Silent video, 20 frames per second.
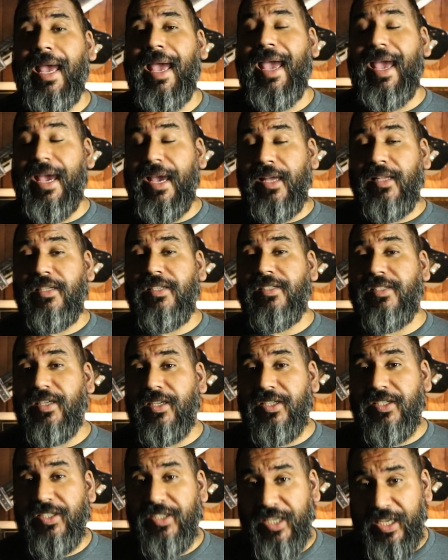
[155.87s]
and
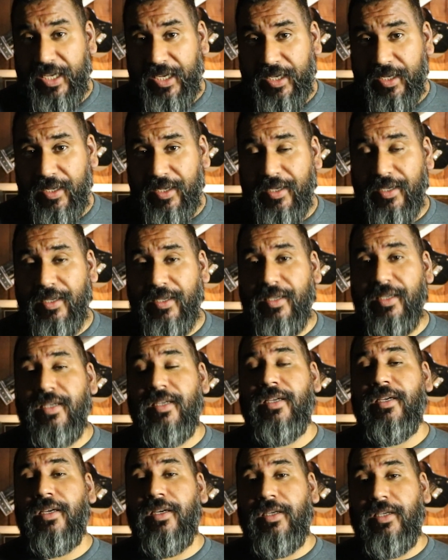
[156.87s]
succeed
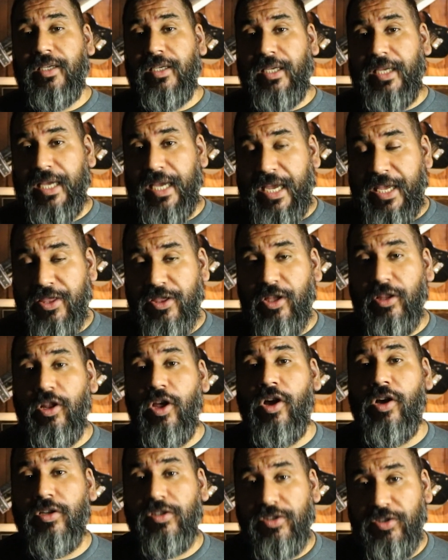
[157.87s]
in the
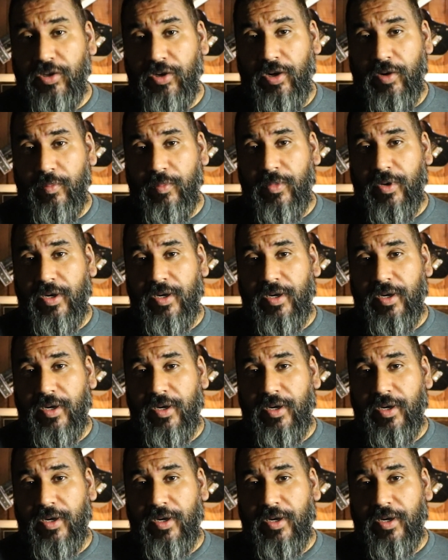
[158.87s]
long term,